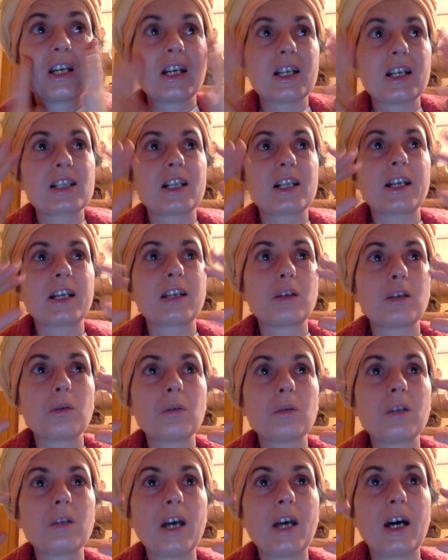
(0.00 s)
It's like you
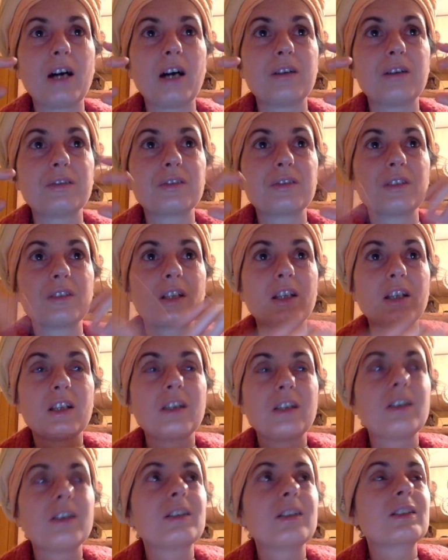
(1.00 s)
would have,
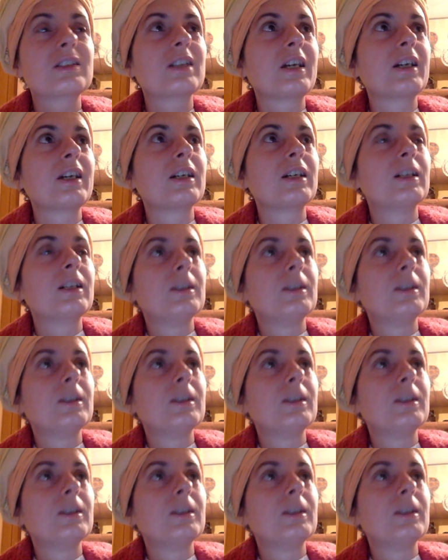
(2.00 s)
it's like